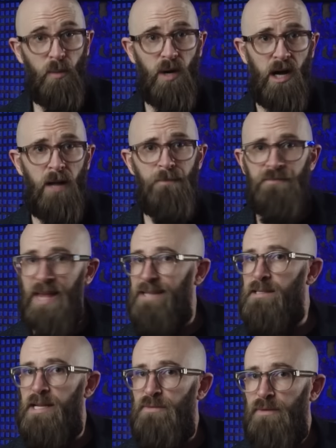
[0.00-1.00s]
a while, that
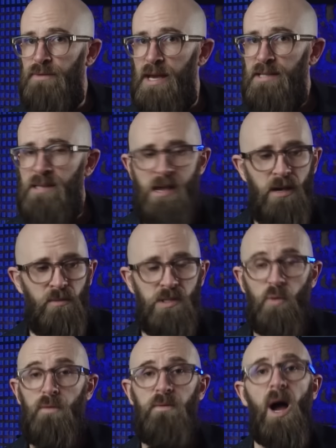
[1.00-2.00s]
state of affairs was
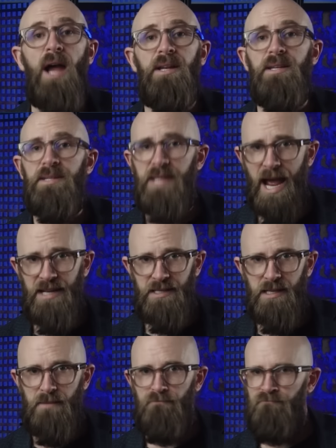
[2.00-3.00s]
all fine and
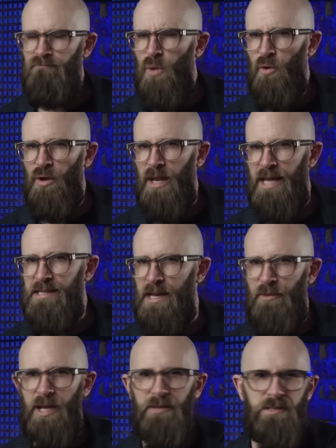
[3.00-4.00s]
dandy. More or less,
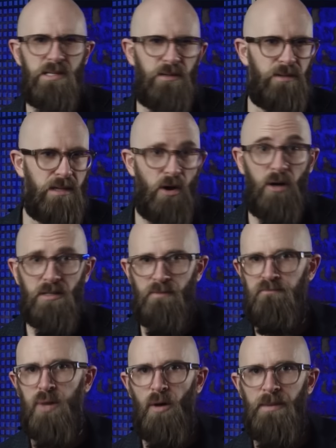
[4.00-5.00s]
anyway, there was still the
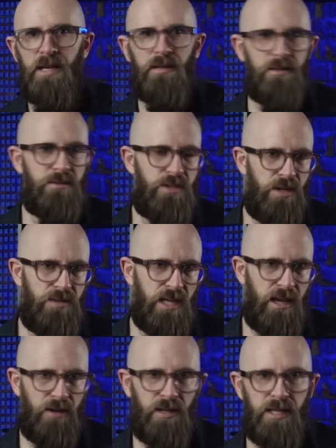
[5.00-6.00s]
odd bombing and shooting
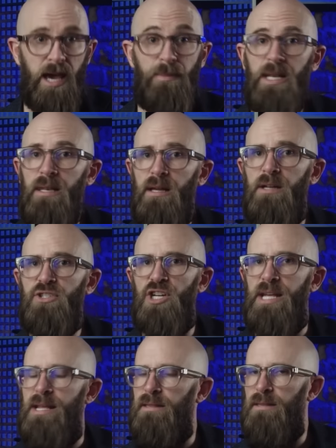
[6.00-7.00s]
here and there, but
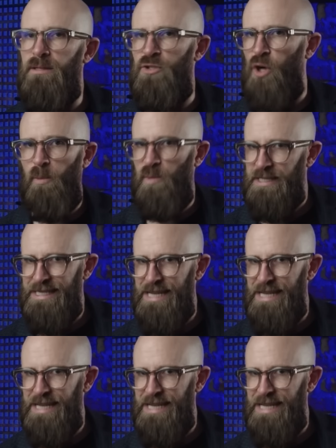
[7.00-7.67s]
largely the job was